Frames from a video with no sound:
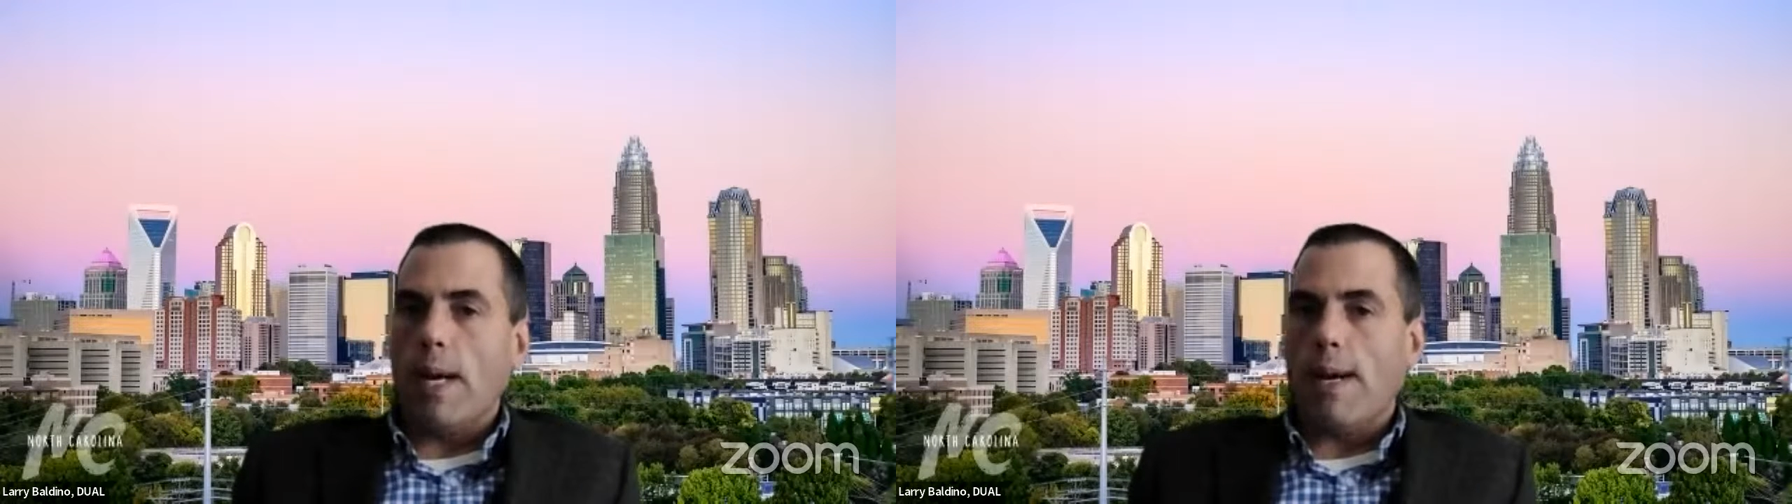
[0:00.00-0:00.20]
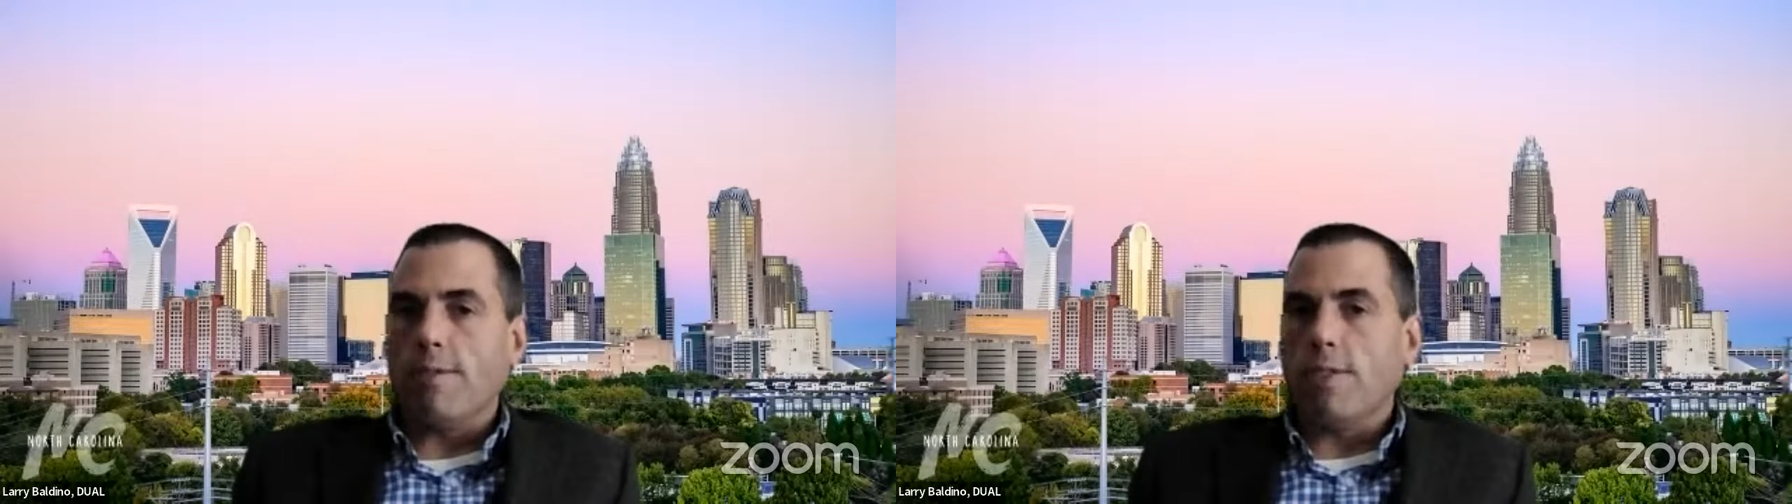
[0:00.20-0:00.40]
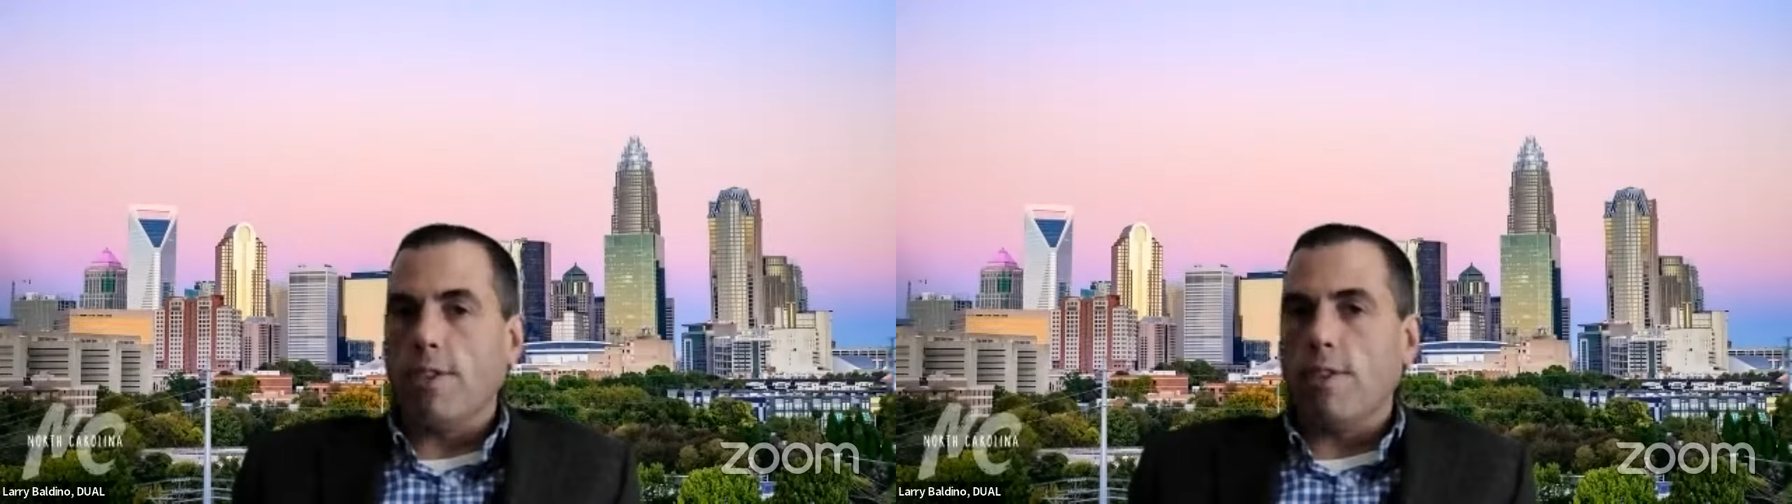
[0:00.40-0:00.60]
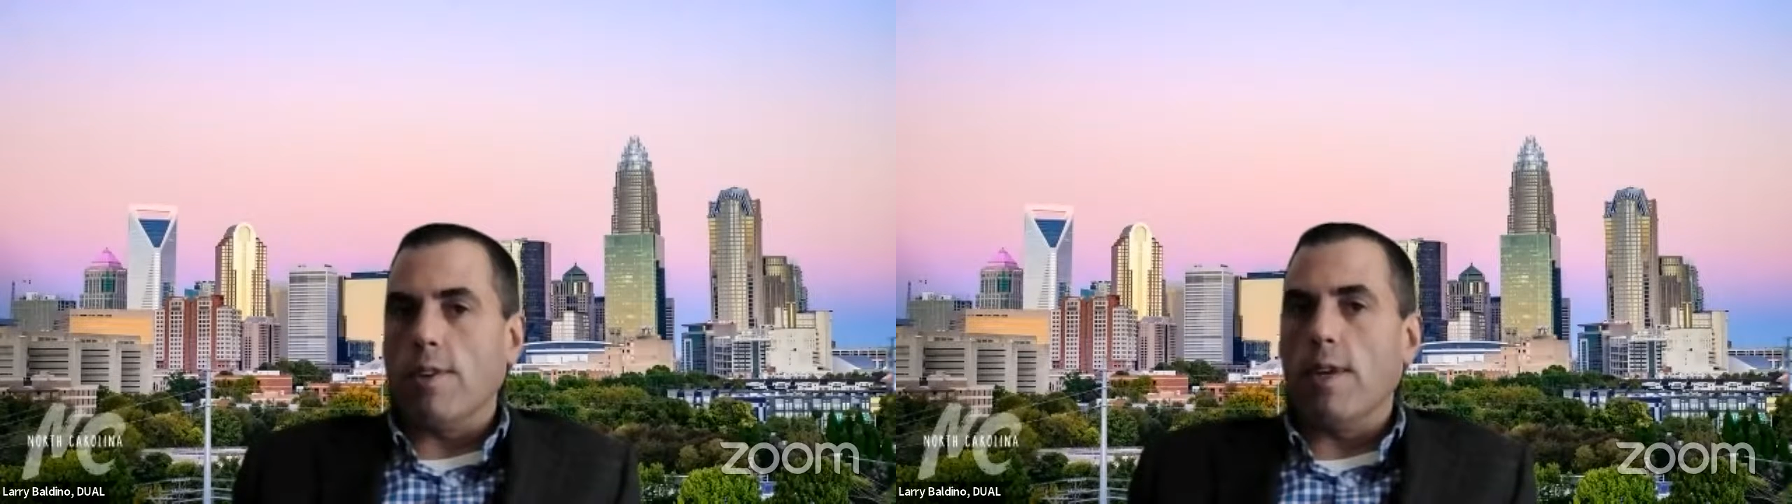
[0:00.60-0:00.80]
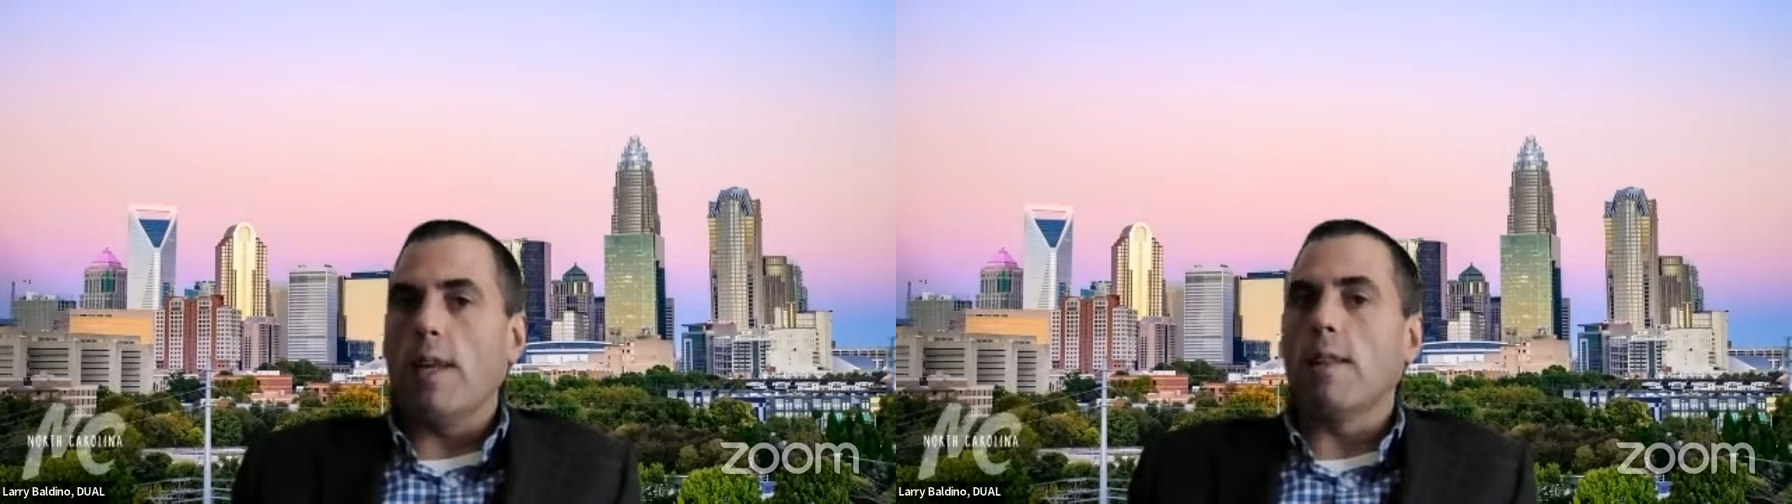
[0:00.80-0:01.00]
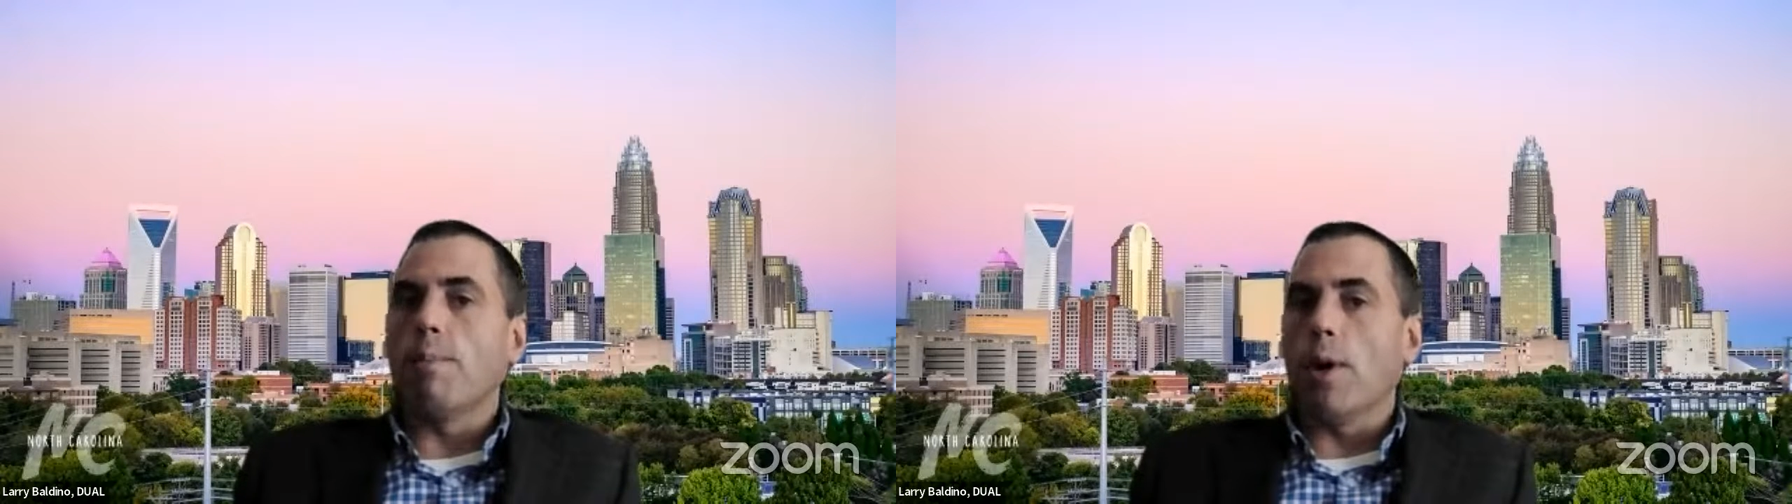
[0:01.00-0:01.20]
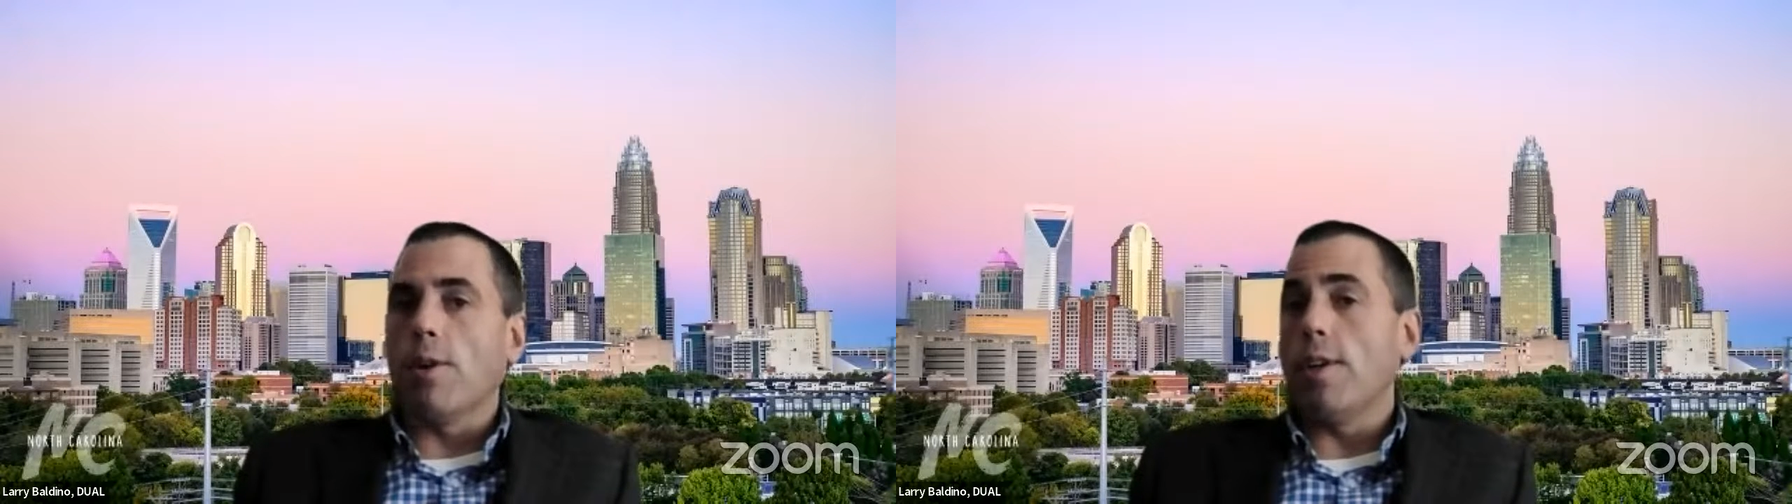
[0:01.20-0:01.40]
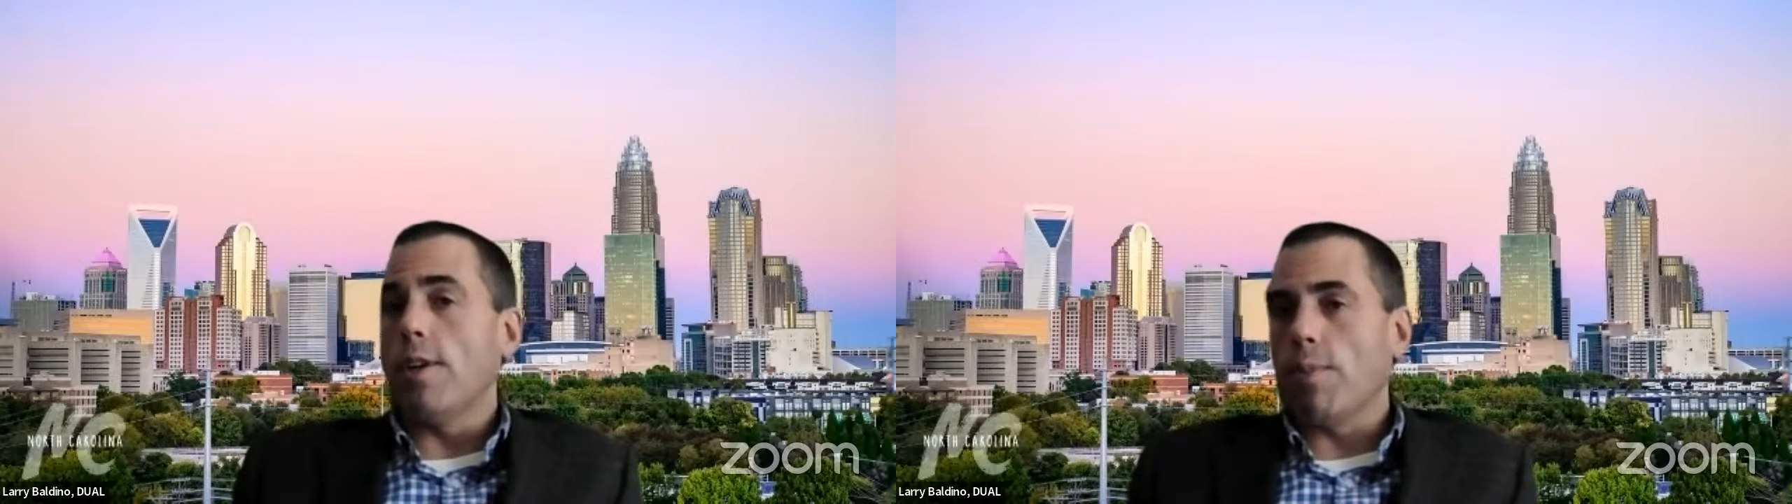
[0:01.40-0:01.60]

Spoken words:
posture and the burden